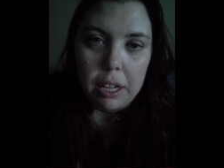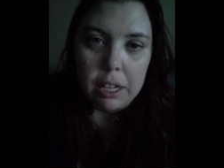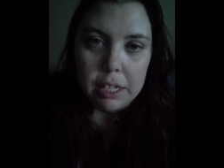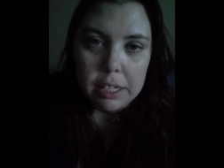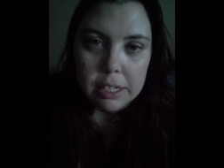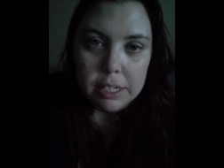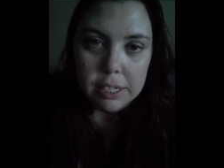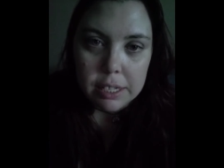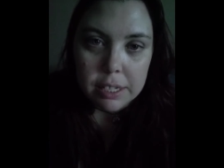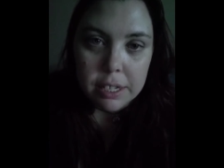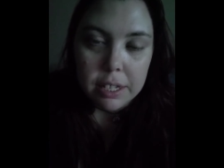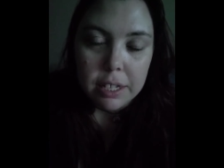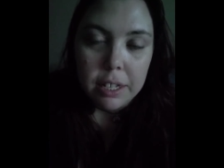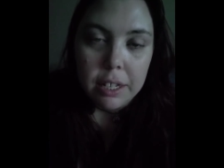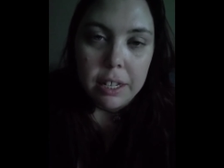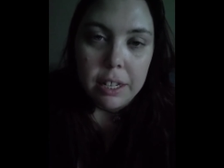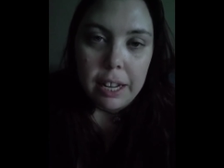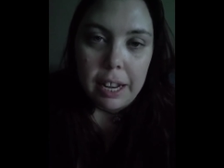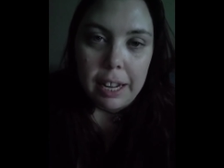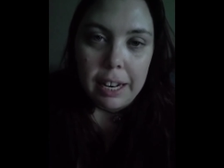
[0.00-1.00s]
is
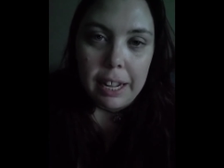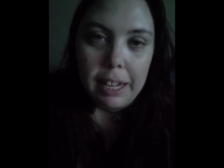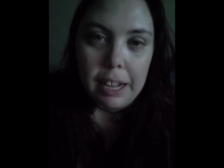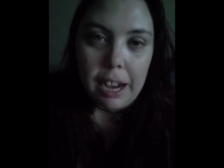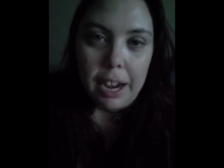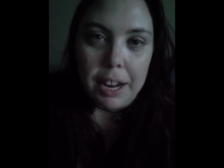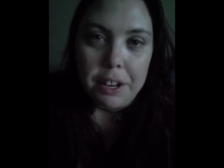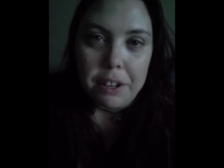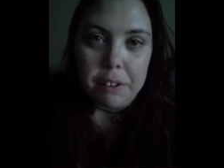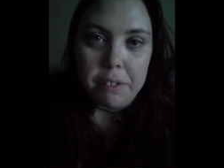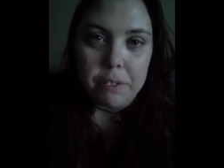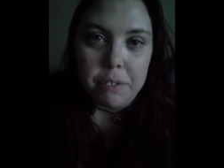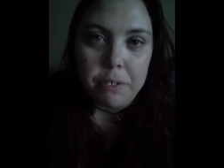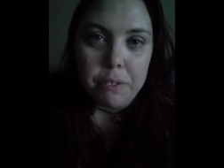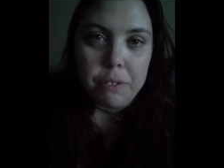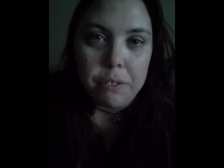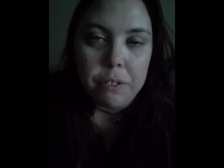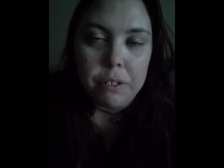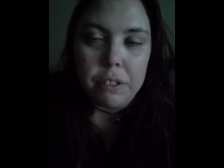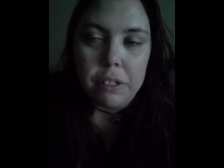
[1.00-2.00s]
any kind
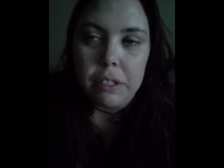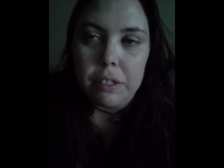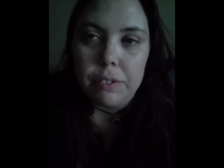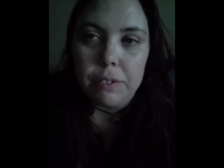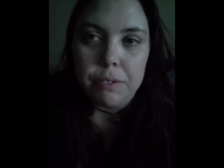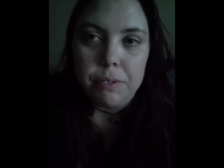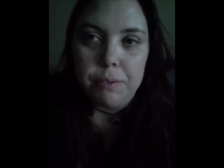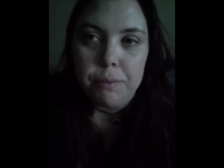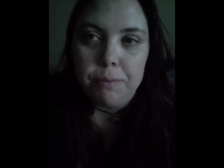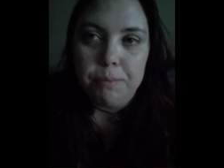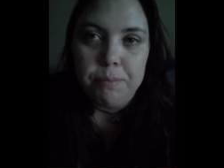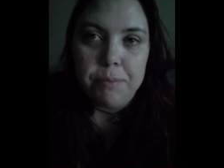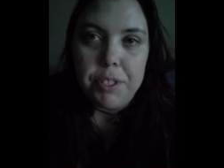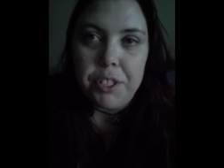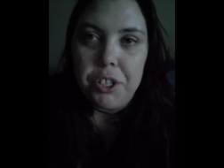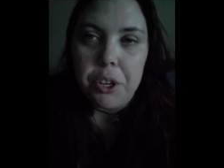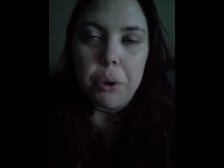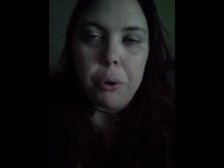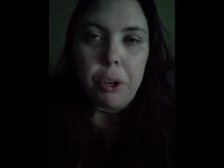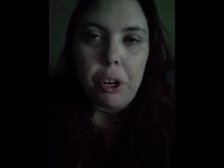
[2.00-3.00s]
of
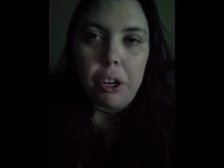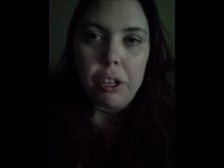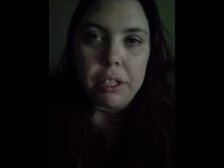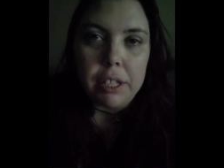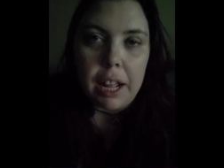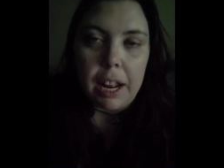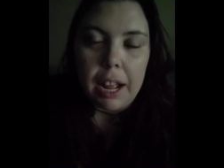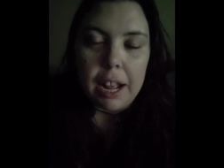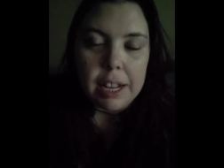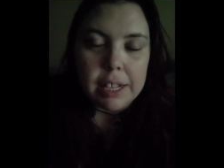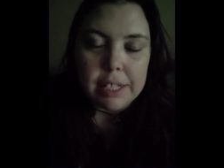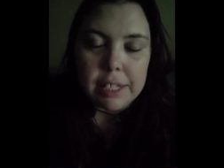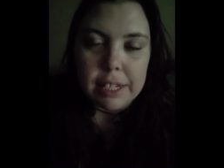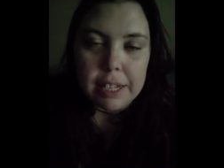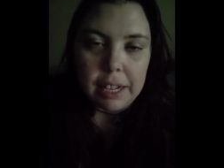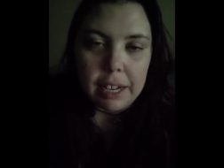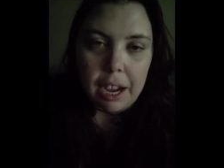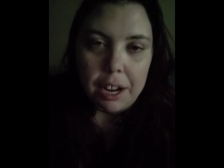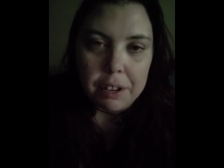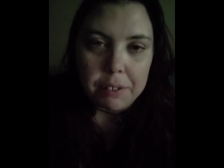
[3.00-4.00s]
yogurt that has
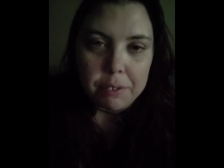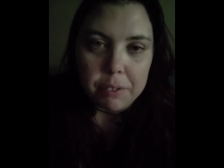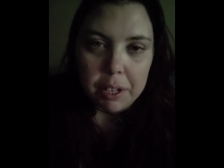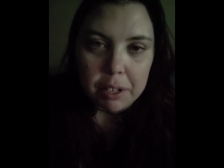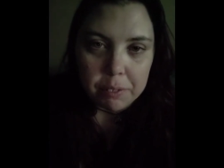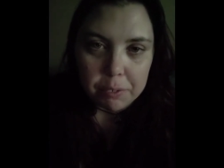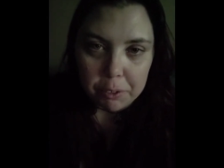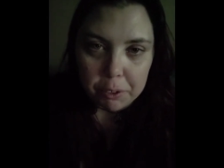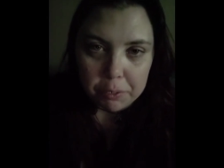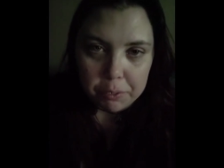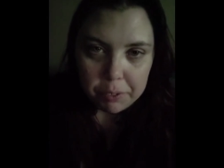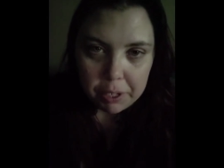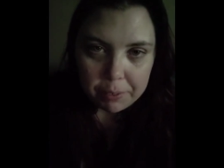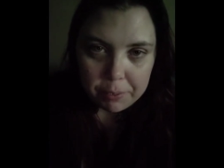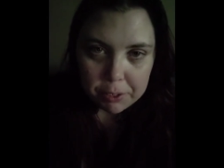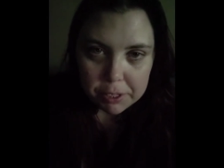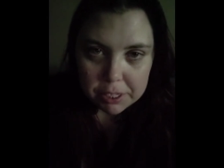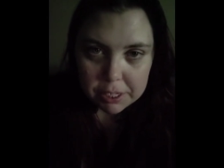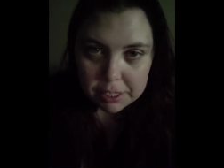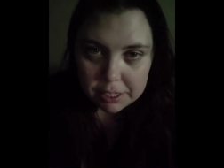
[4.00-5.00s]
any kind of like fruit
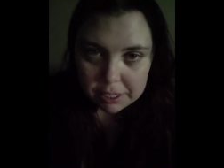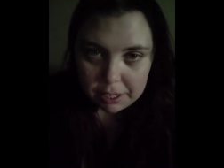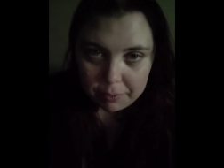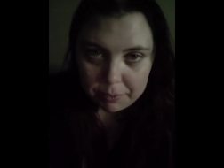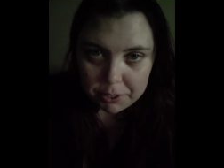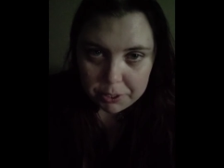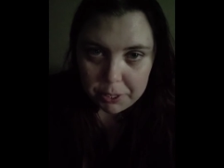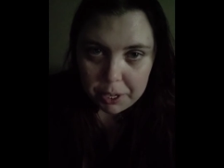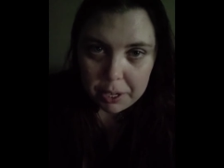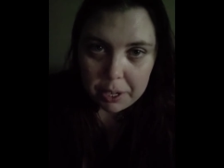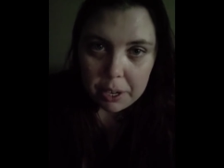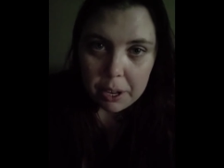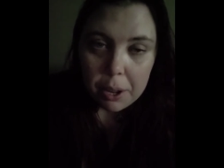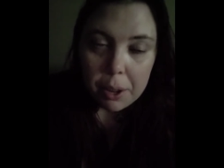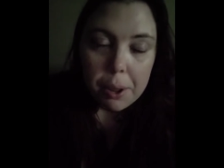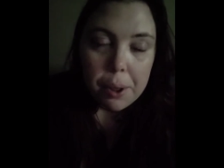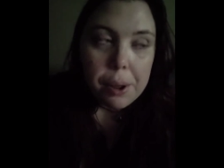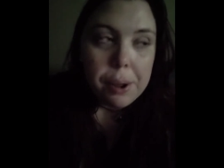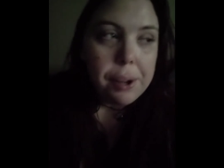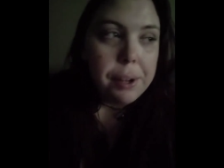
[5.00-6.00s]
flavors and stuff to
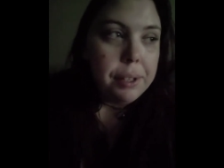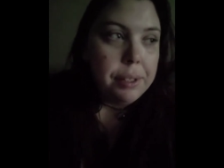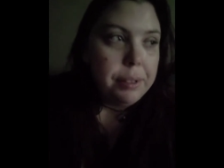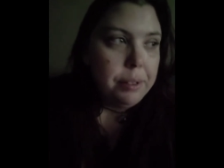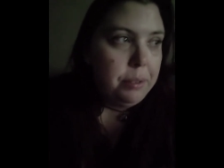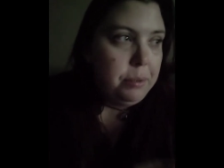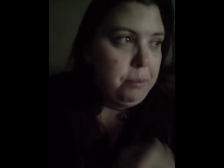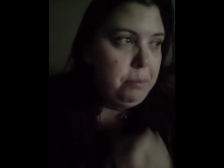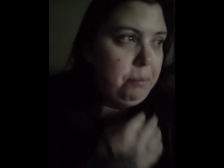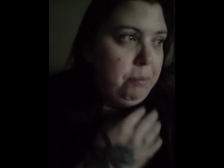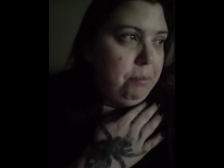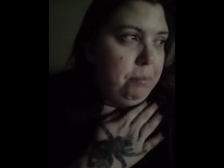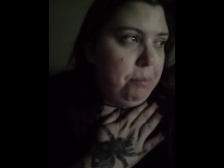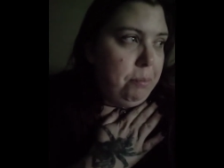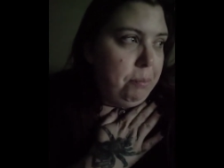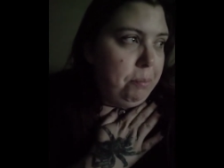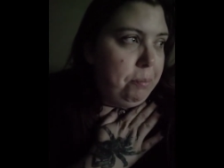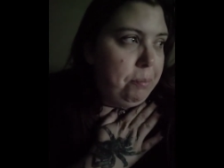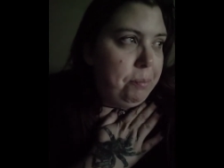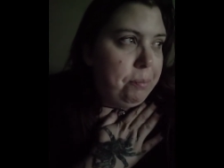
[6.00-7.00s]

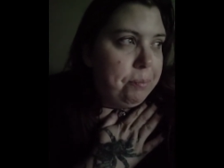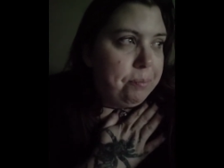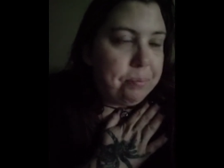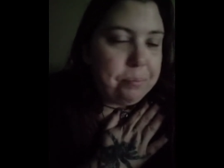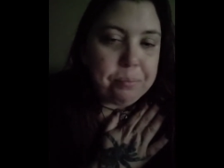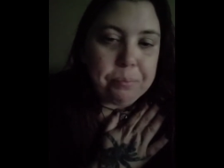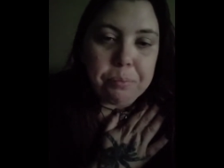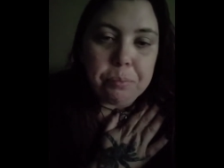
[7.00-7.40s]
it.